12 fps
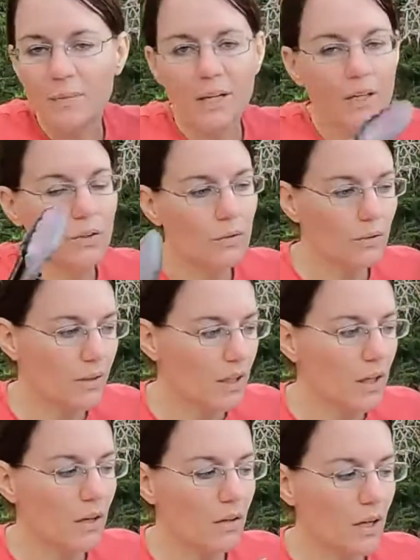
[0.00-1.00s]
but I don't
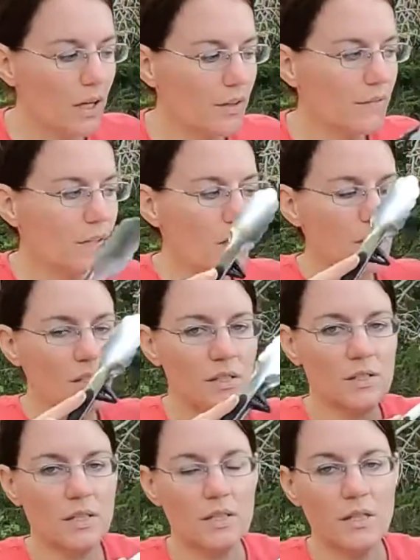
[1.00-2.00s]
think a lot of
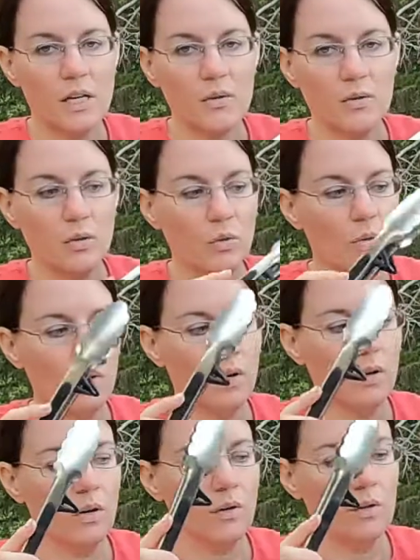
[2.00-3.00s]
these
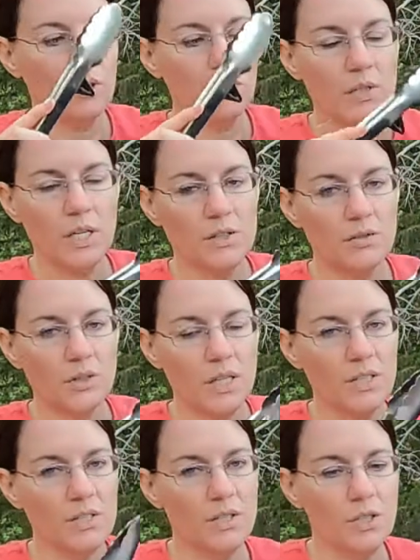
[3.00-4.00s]
outdoor utensil
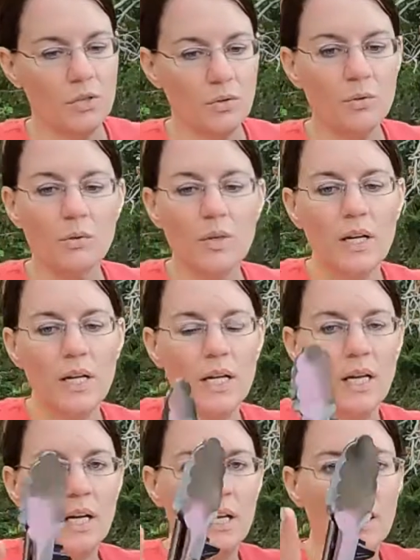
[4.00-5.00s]
kits do.
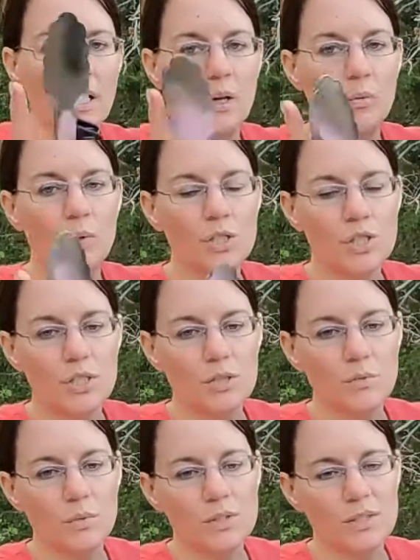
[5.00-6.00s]
And I wish
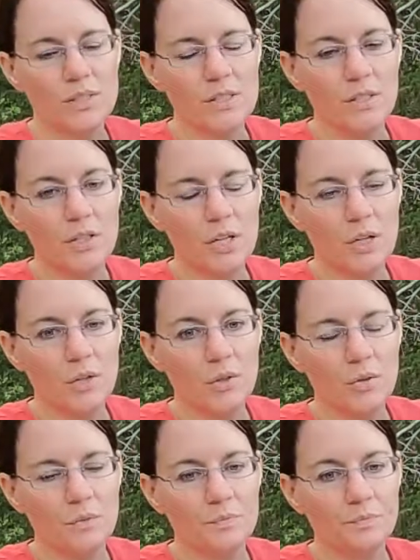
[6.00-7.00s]
this was
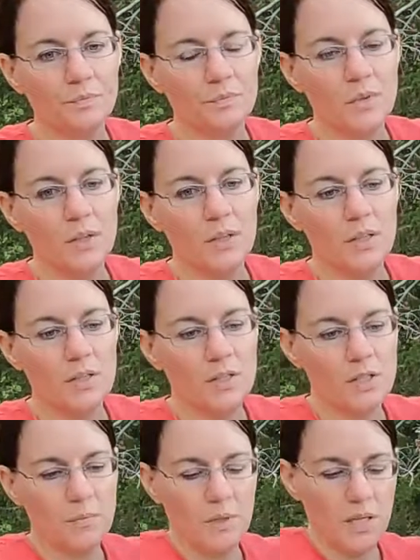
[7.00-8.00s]
silicone,
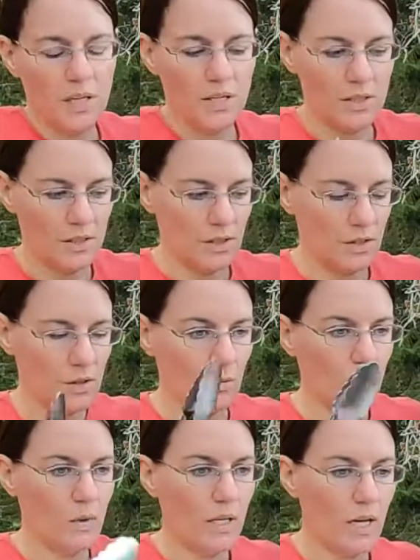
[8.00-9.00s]
just because
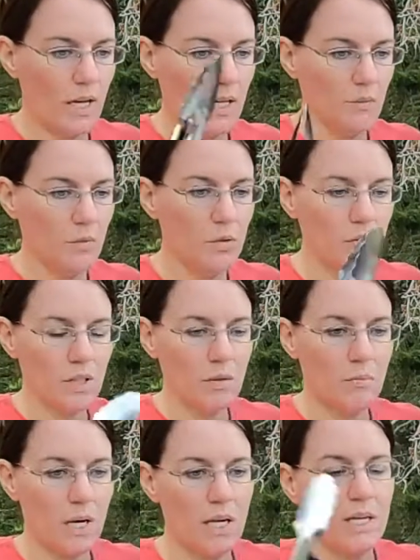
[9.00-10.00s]
when I am
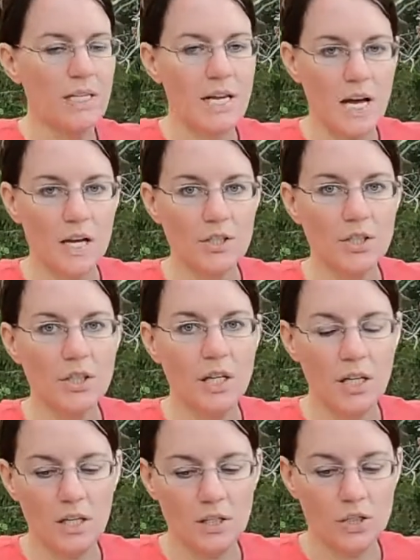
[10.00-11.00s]
using my Dash
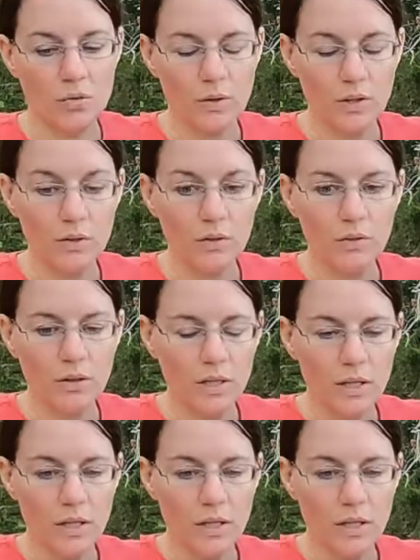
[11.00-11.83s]
8-inch griddle,